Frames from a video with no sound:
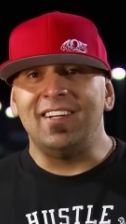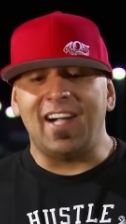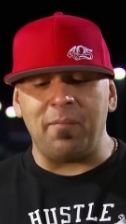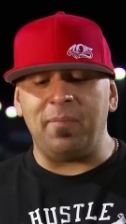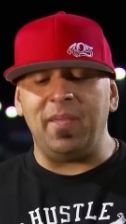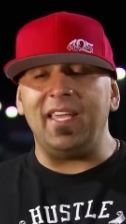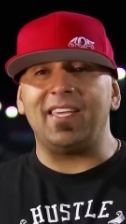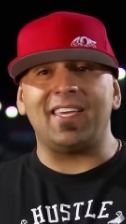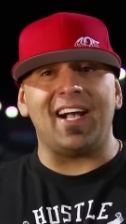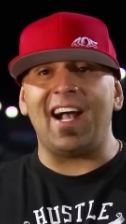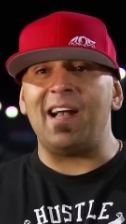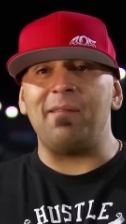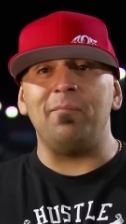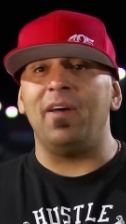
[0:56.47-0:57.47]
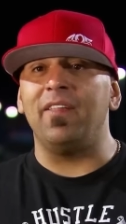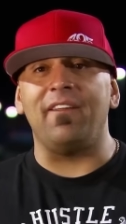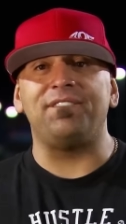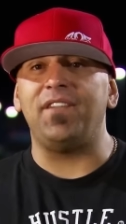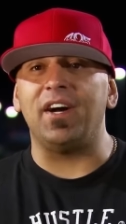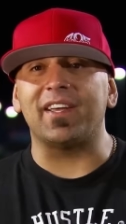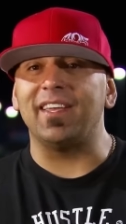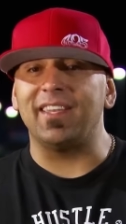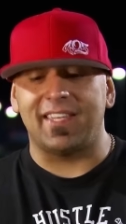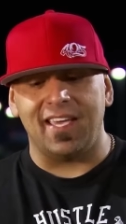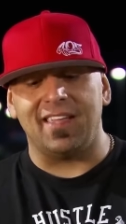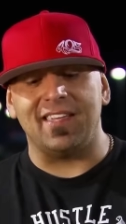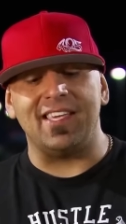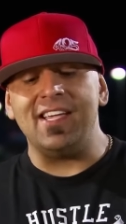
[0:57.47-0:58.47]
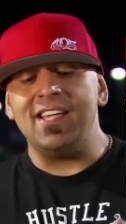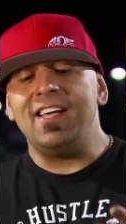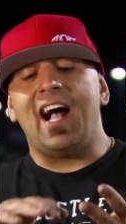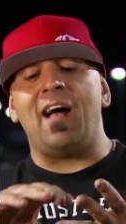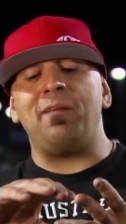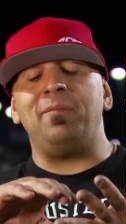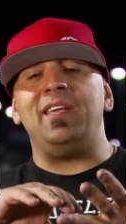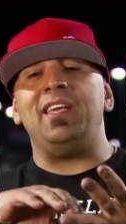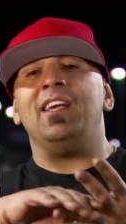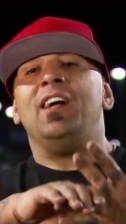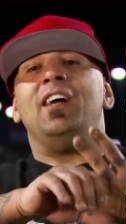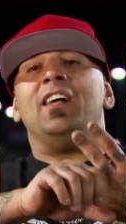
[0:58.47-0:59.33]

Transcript: early life, he worked hard to make a living.